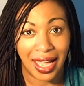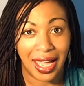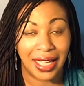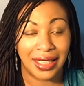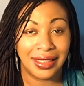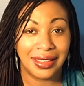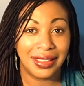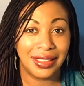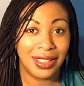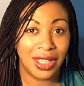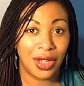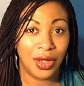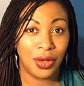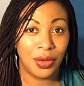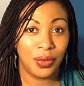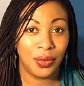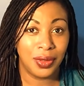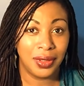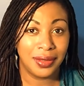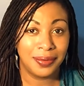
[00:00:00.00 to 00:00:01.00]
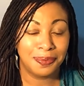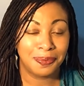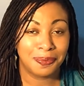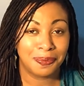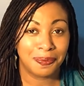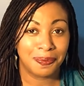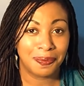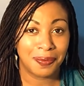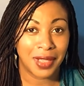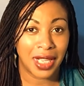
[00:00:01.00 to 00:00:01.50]
And so
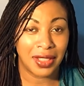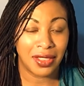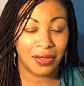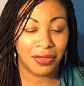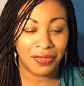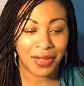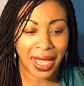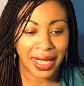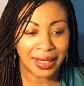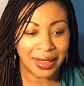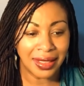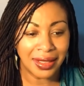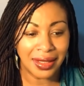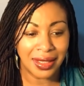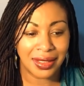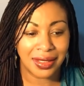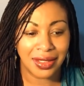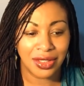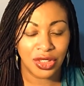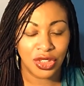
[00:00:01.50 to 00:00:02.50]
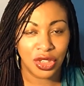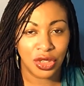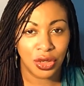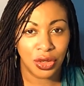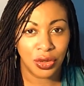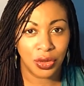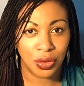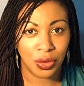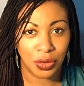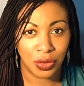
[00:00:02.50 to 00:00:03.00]
the fact that this
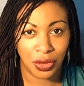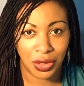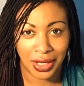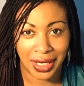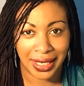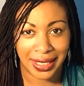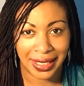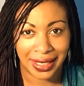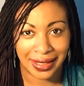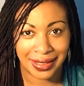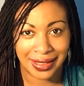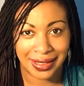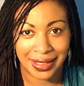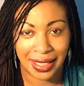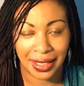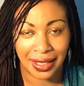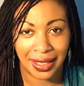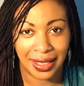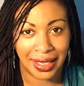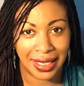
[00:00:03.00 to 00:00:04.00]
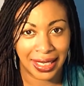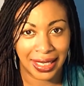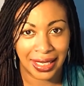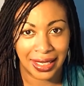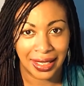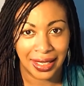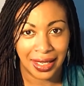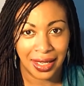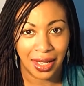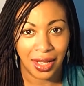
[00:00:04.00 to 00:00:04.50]
new thing has
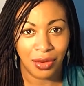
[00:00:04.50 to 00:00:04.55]
suddenly